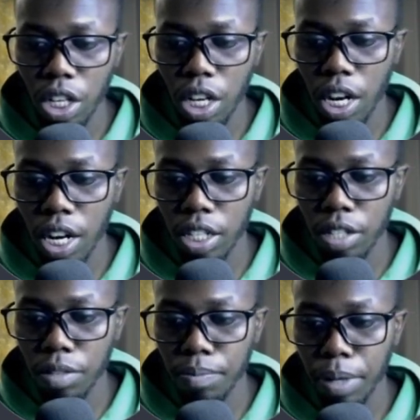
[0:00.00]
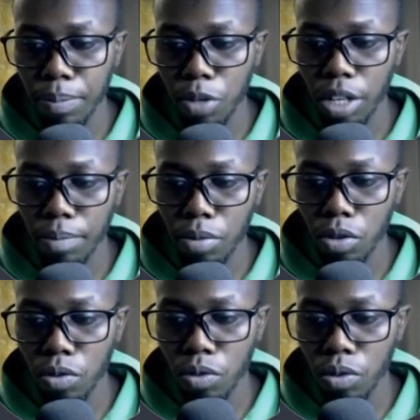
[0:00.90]
and memorable
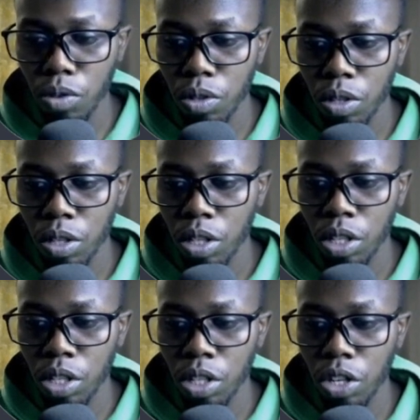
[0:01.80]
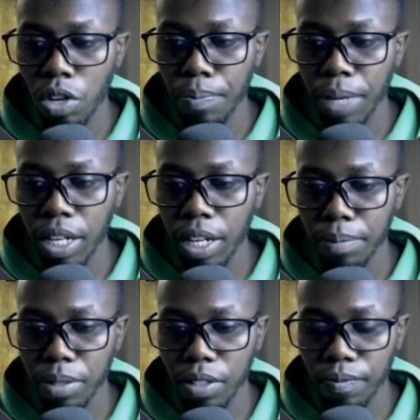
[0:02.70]
domain
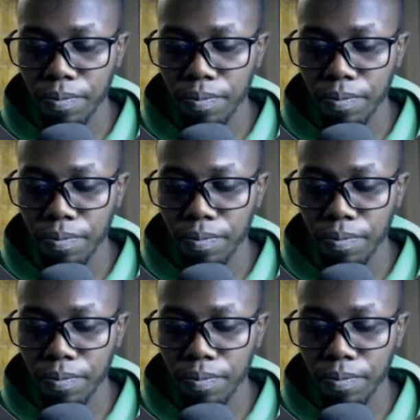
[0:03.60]
names.